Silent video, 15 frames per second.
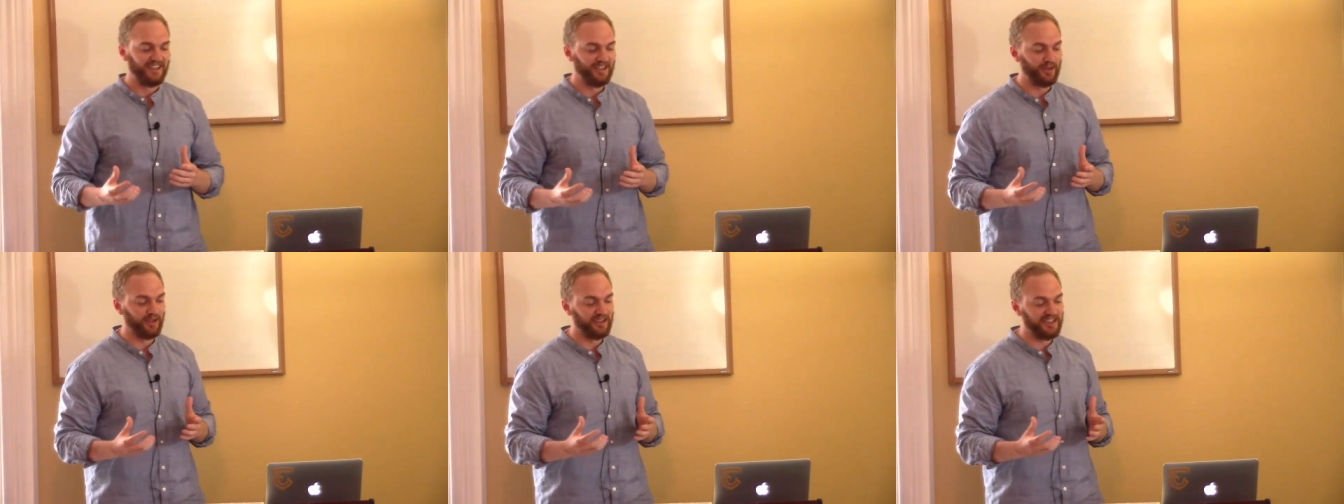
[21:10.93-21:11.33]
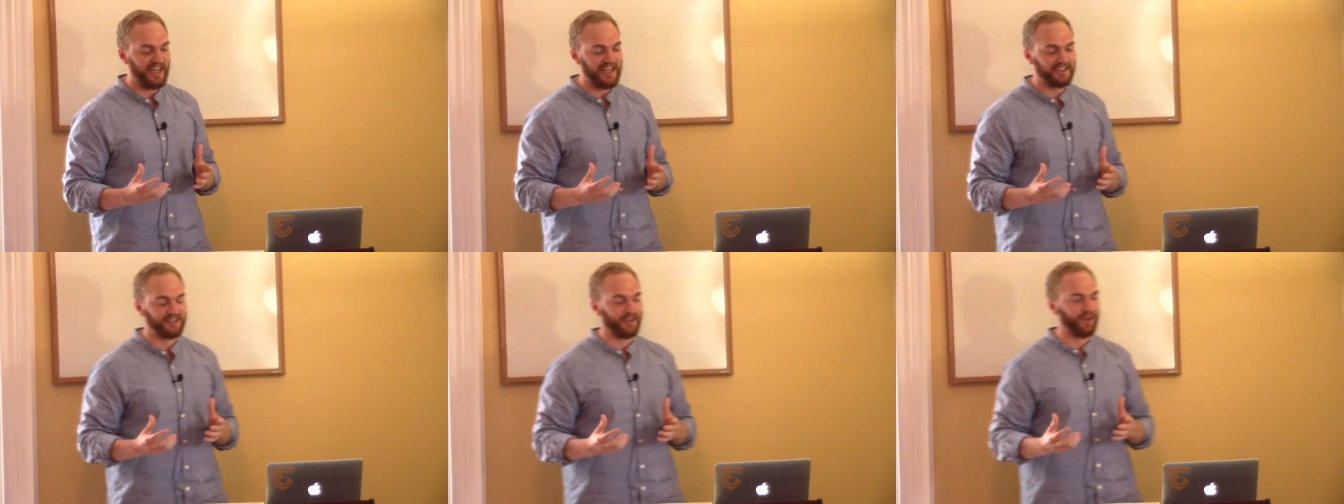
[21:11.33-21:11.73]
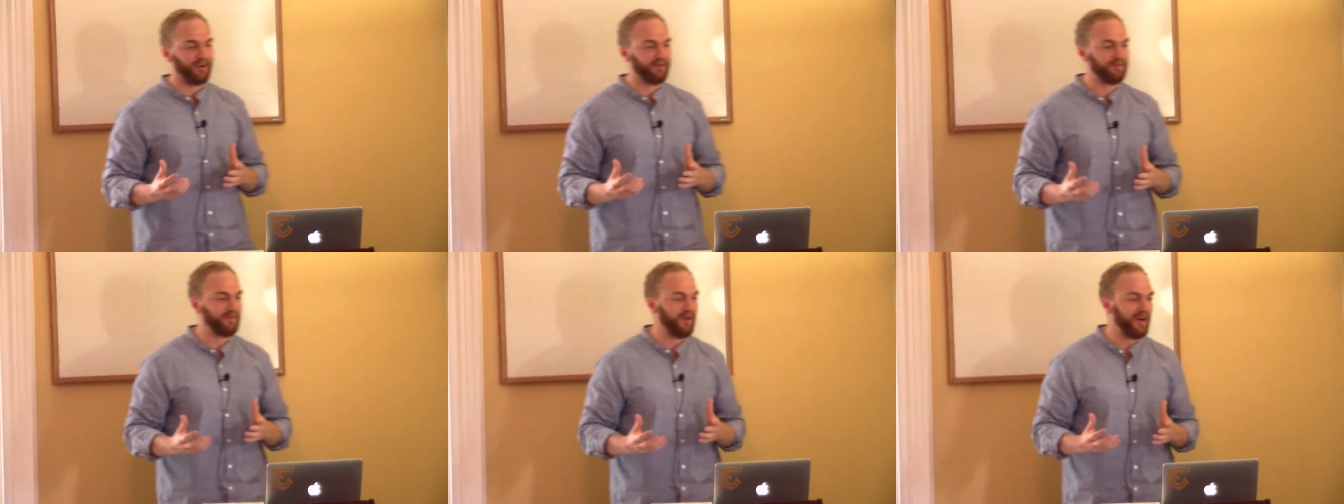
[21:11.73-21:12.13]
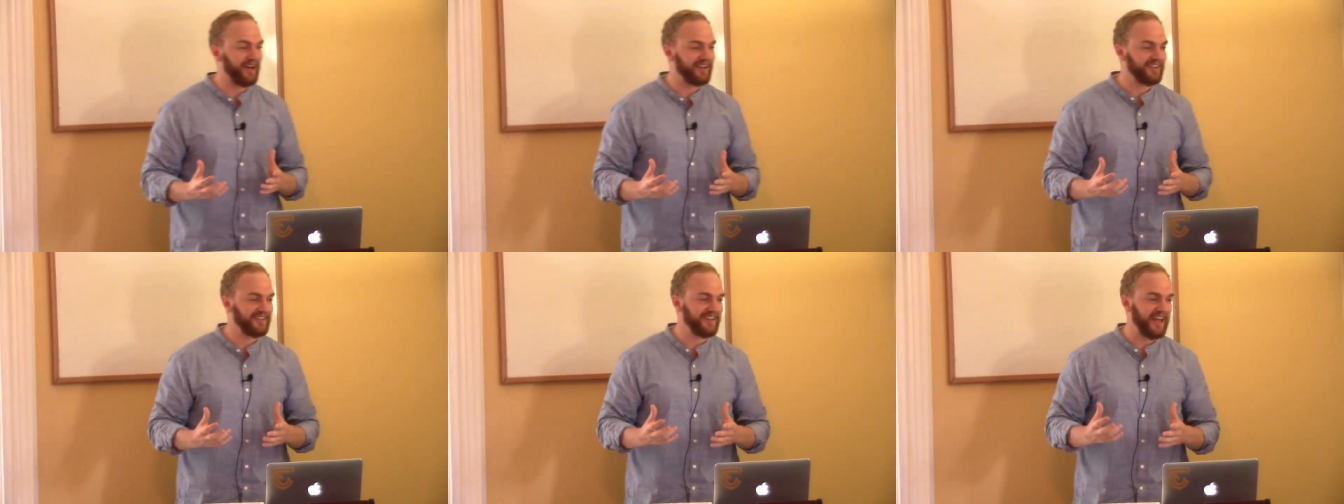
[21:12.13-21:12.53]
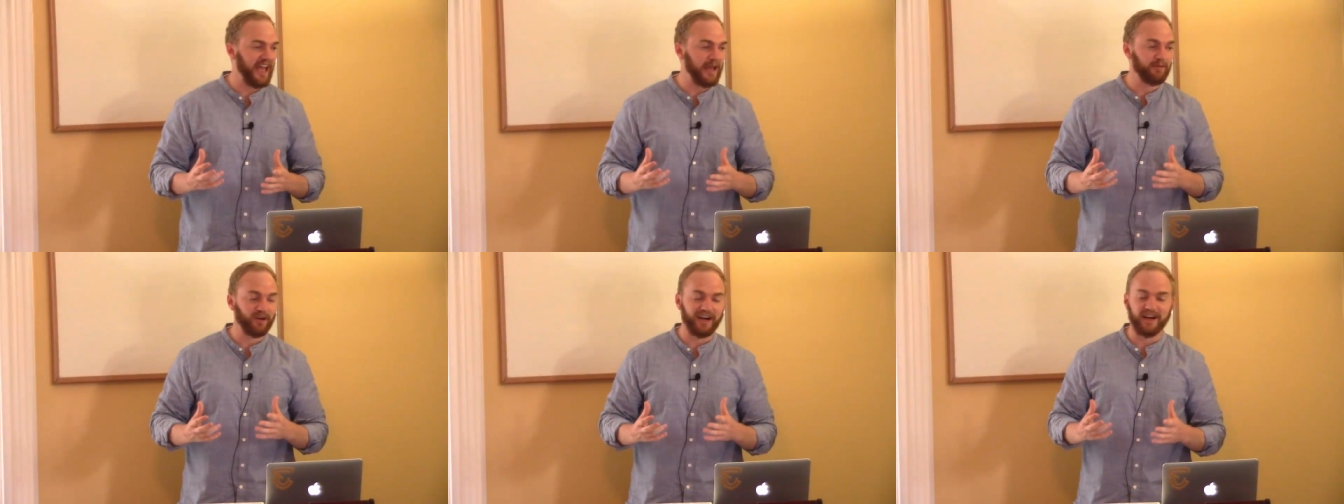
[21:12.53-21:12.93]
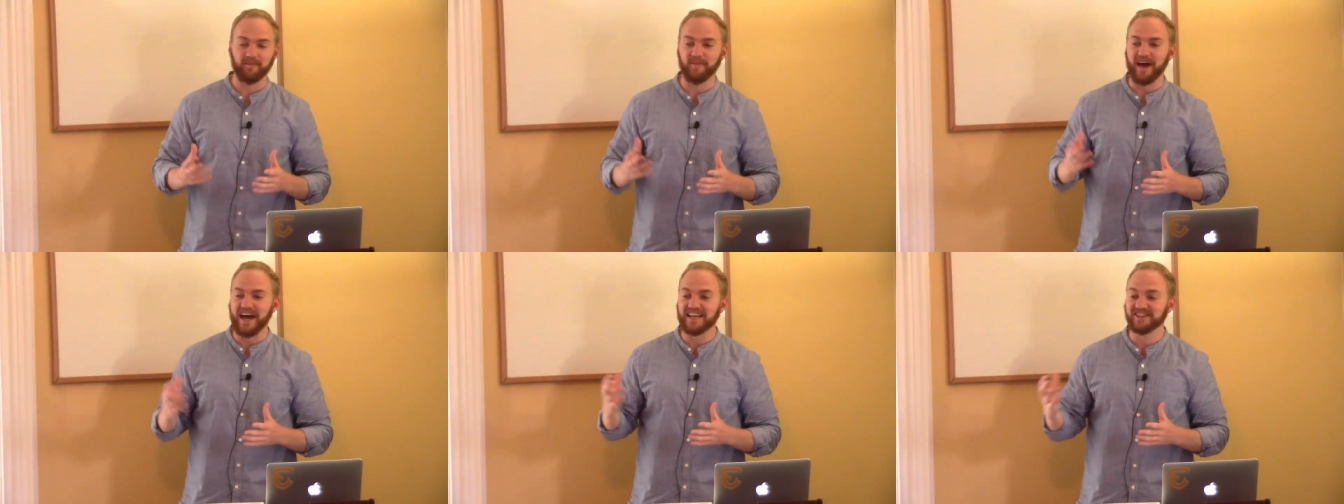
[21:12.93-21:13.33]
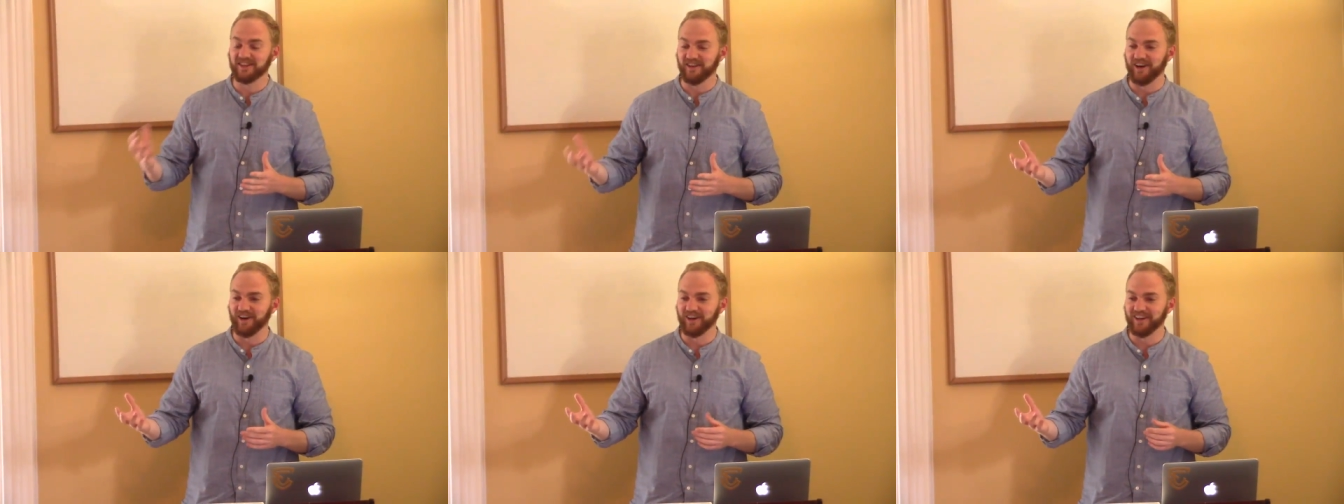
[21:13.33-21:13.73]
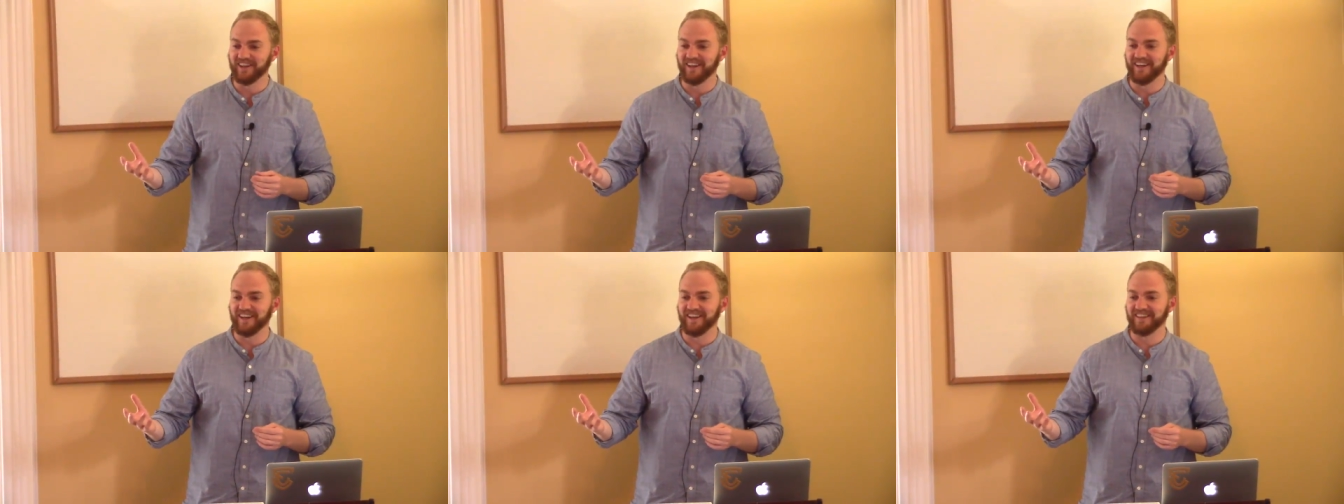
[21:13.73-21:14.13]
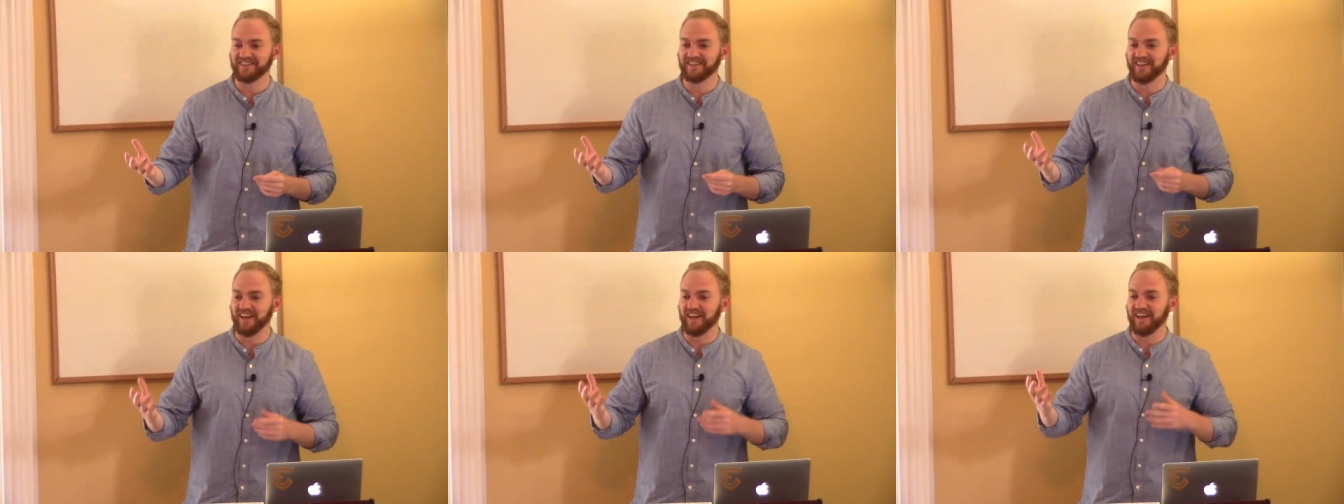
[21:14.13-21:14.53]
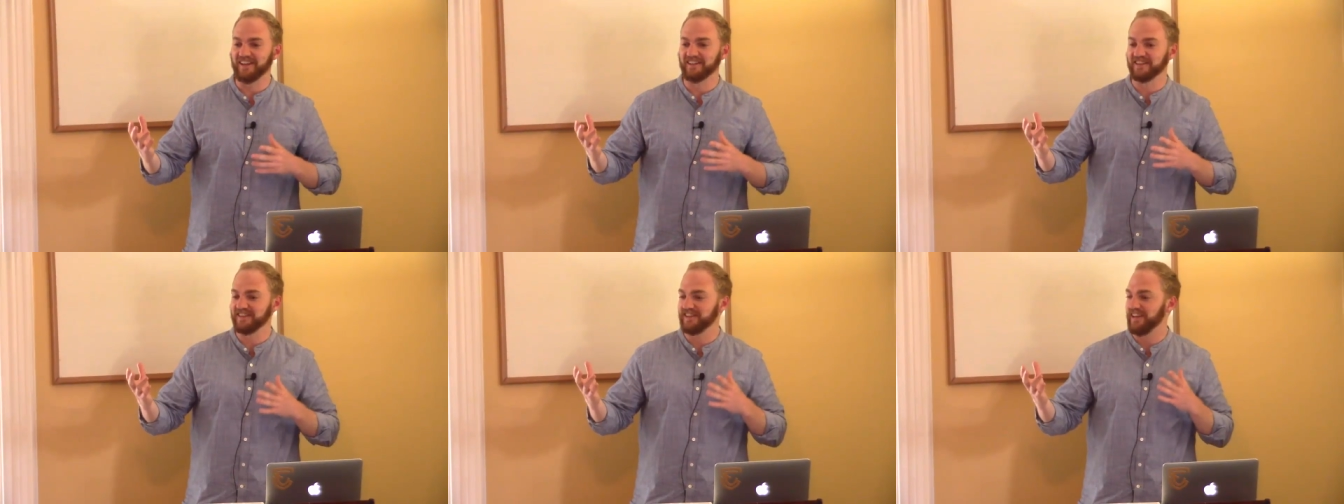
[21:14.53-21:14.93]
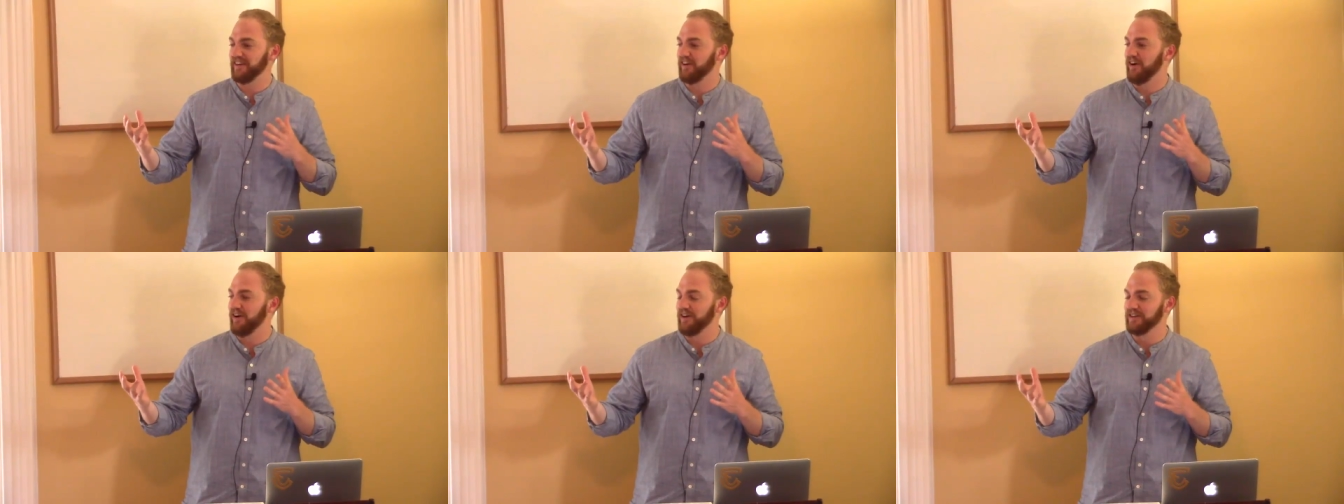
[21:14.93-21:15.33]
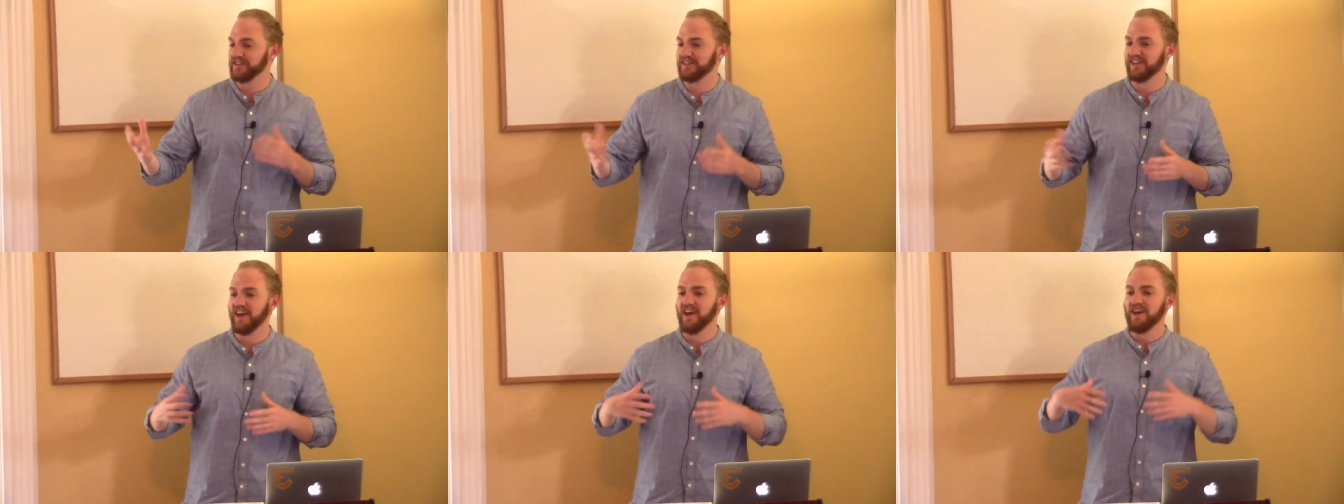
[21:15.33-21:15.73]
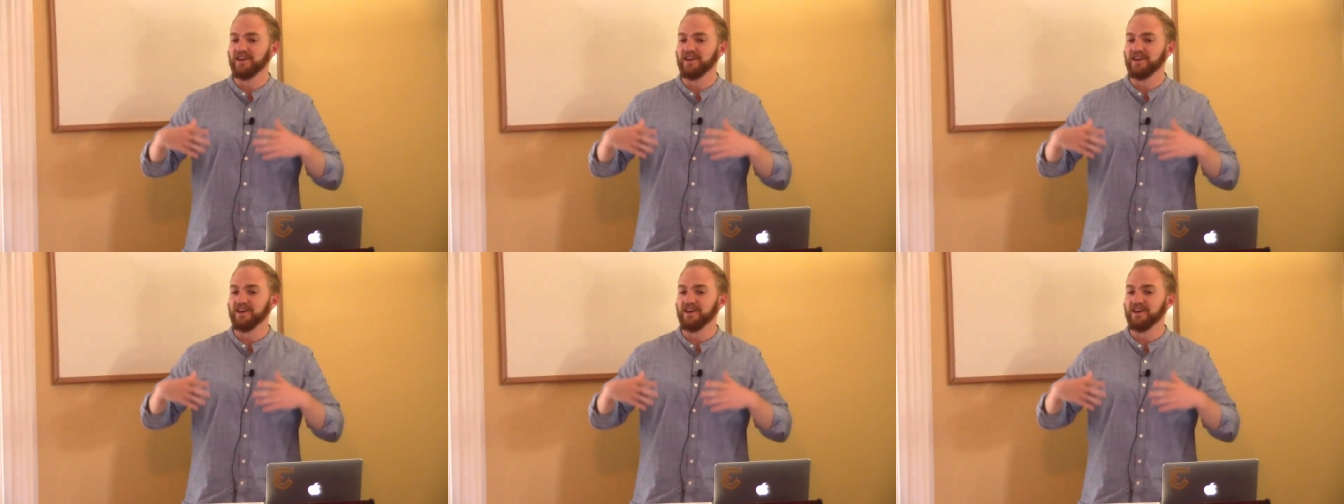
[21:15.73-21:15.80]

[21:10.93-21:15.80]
You're in danger of what Abraham Maslow is, is, calls,